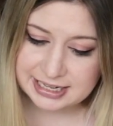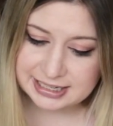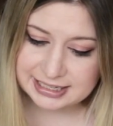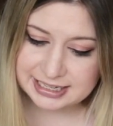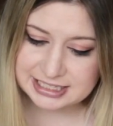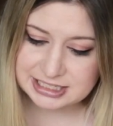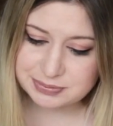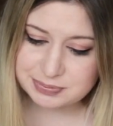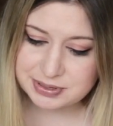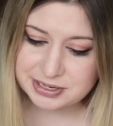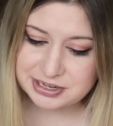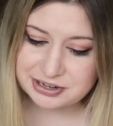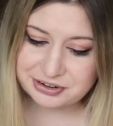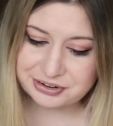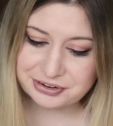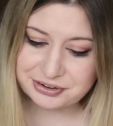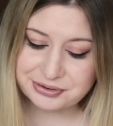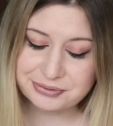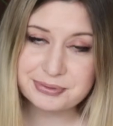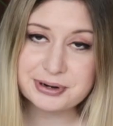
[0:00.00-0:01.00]
let me
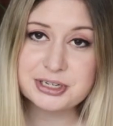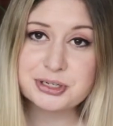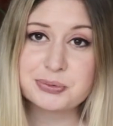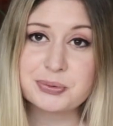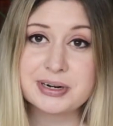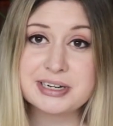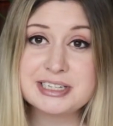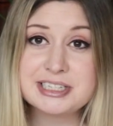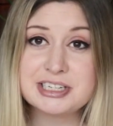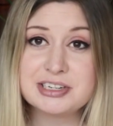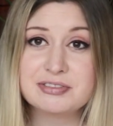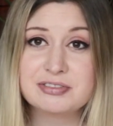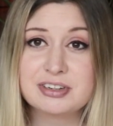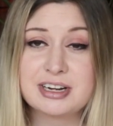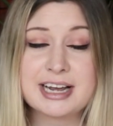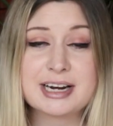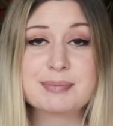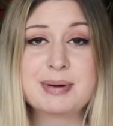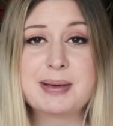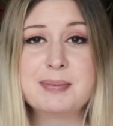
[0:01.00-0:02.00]
know which ones you've
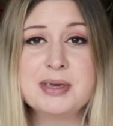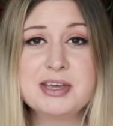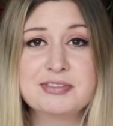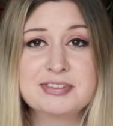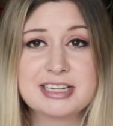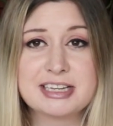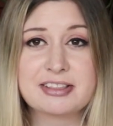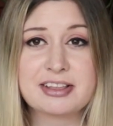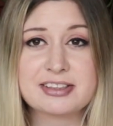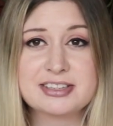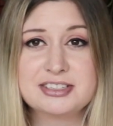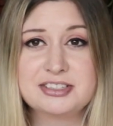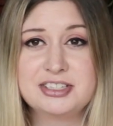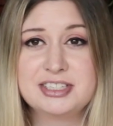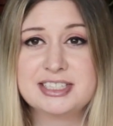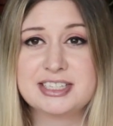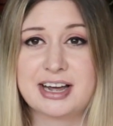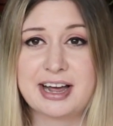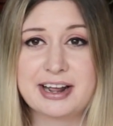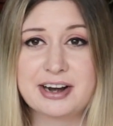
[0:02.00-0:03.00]
liked. Maybe you've seen those
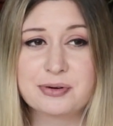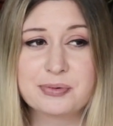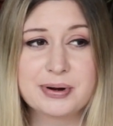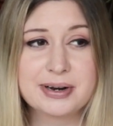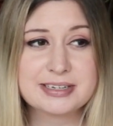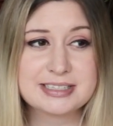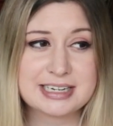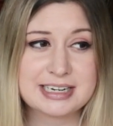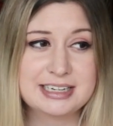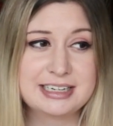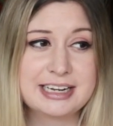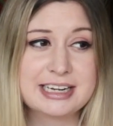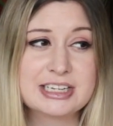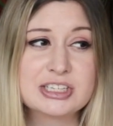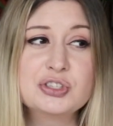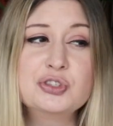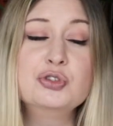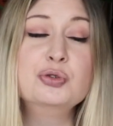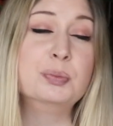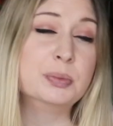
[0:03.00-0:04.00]
designer ones that are like
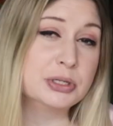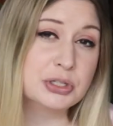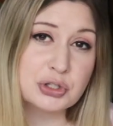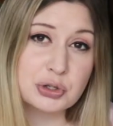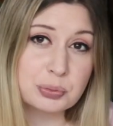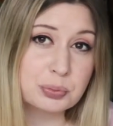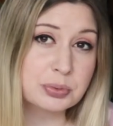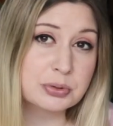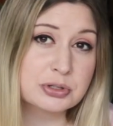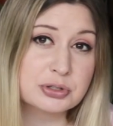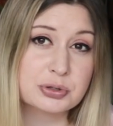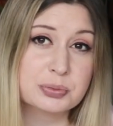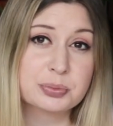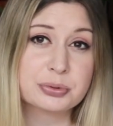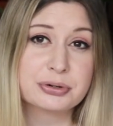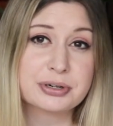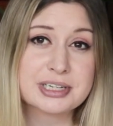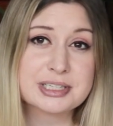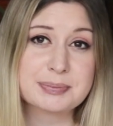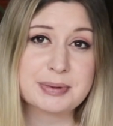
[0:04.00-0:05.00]
super, super,
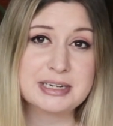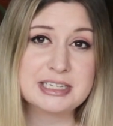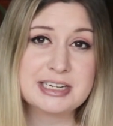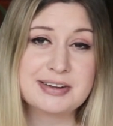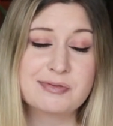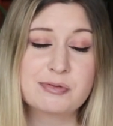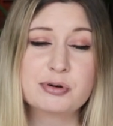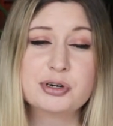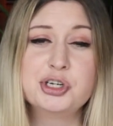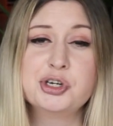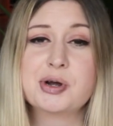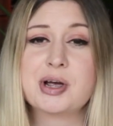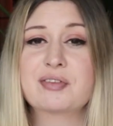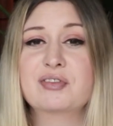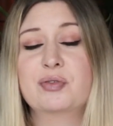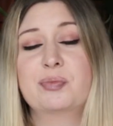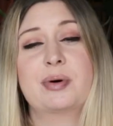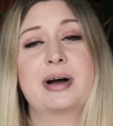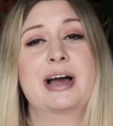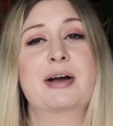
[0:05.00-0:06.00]
super expensive. Would you
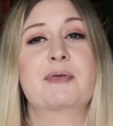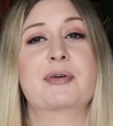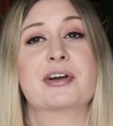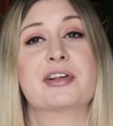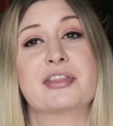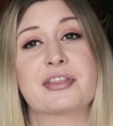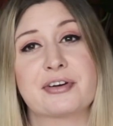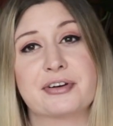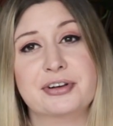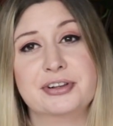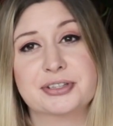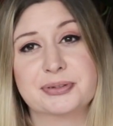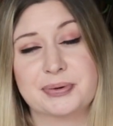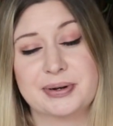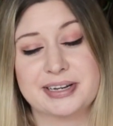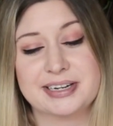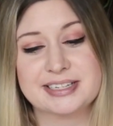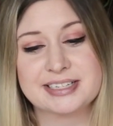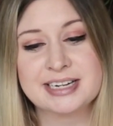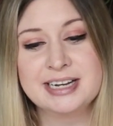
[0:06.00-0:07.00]
ever buy one of those
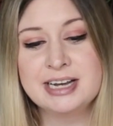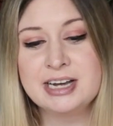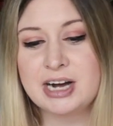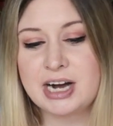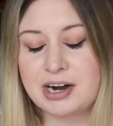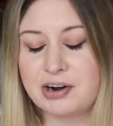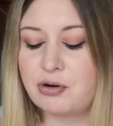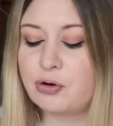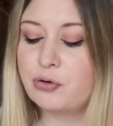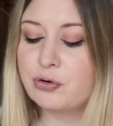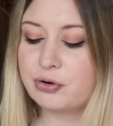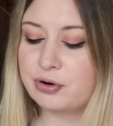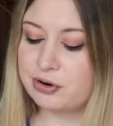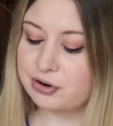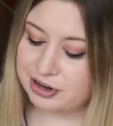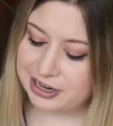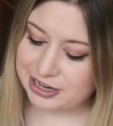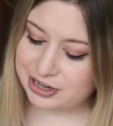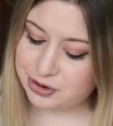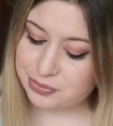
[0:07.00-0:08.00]
ones?
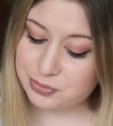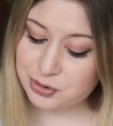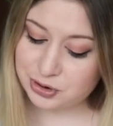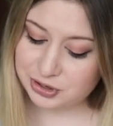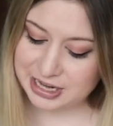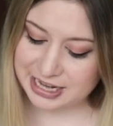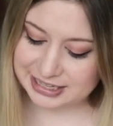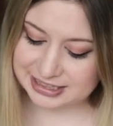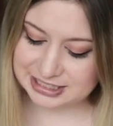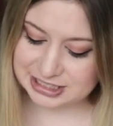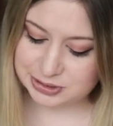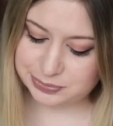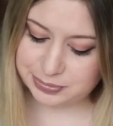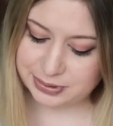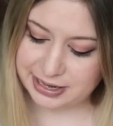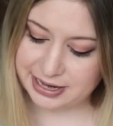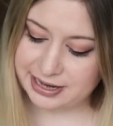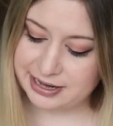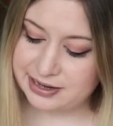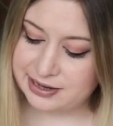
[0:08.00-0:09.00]
Or are you more likely to
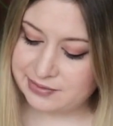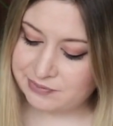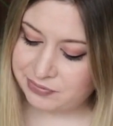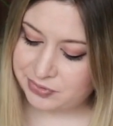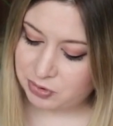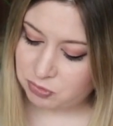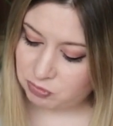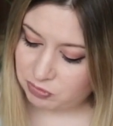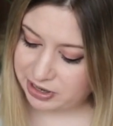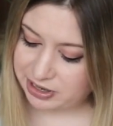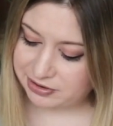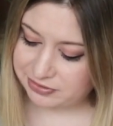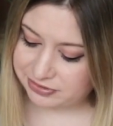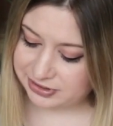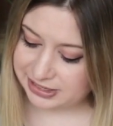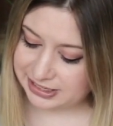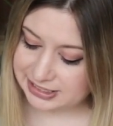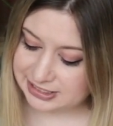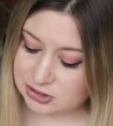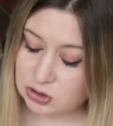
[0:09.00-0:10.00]
buy one of
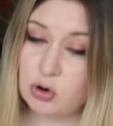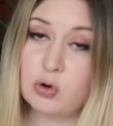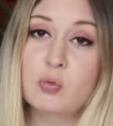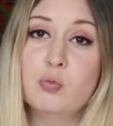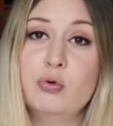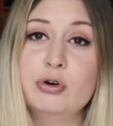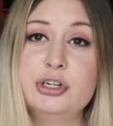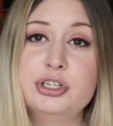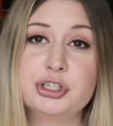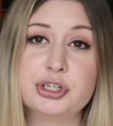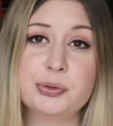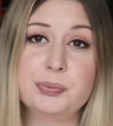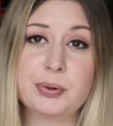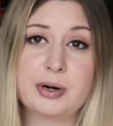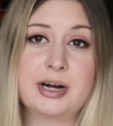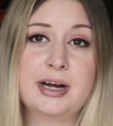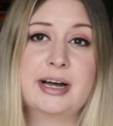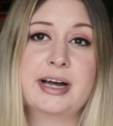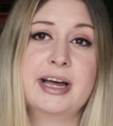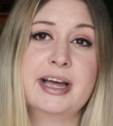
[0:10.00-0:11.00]
these? Or would you
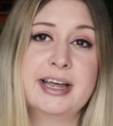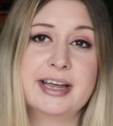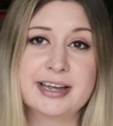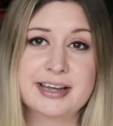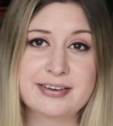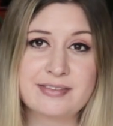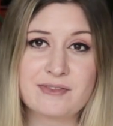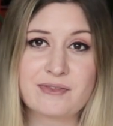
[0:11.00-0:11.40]
buy